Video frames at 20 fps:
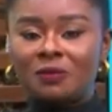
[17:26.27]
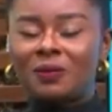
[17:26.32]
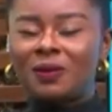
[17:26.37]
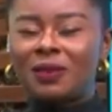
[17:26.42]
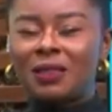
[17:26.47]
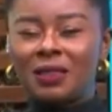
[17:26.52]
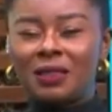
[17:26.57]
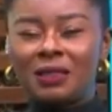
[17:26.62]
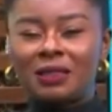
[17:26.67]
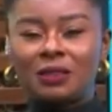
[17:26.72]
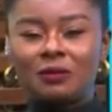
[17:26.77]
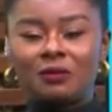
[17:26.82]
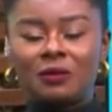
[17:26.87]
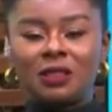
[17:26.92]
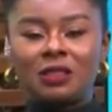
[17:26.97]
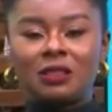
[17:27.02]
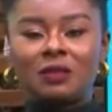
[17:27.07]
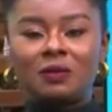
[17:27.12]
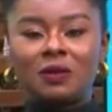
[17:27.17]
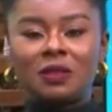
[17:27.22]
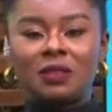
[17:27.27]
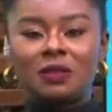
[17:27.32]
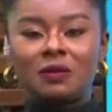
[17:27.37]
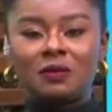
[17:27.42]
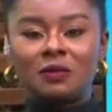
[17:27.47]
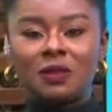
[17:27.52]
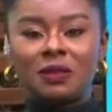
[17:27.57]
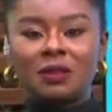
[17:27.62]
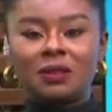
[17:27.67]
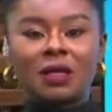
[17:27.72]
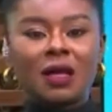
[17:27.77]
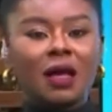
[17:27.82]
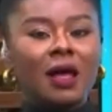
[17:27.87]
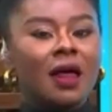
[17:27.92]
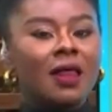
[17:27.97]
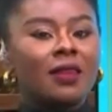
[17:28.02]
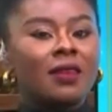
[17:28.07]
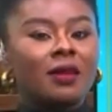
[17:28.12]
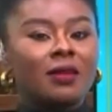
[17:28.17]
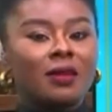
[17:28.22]
please, please, please, please,
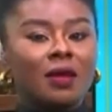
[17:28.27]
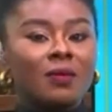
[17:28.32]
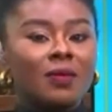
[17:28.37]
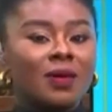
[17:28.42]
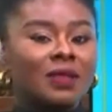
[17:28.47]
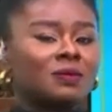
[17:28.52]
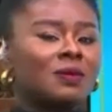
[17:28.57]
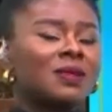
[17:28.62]
the numbers.